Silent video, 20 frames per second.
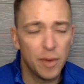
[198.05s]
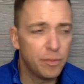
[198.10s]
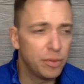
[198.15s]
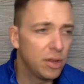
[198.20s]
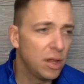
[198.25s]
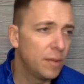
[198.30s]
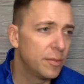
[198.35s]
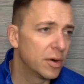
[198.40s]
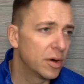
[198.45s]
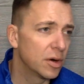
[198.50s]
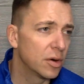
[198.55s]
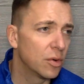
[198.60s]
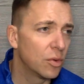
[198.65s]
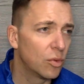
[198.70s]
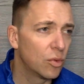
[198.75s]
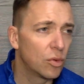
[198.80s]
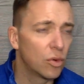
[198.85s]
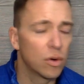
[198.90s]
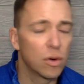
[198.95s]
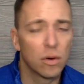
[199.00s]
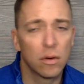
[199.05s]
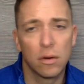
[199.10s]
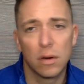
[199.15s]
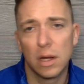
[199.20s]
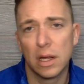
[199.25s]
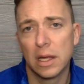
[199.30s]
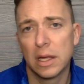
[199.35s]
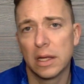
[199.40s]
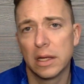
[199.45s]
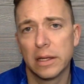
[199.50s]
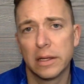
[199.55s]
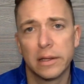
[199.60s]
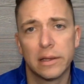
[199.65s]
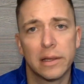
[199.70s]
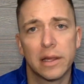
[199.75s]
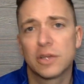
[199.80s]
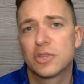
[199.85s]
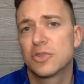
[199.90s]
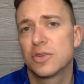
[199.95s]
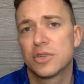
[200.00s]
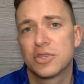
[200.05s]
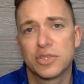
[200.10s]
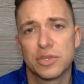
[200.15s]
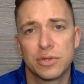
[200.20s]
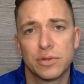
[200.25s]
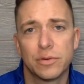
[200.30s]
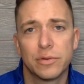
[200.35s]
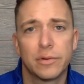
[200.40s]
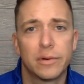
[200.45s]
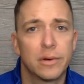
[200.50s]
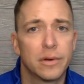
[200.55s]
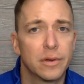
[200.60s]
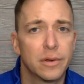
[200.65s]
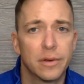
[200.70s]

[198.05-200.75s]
a plumber or a electrician or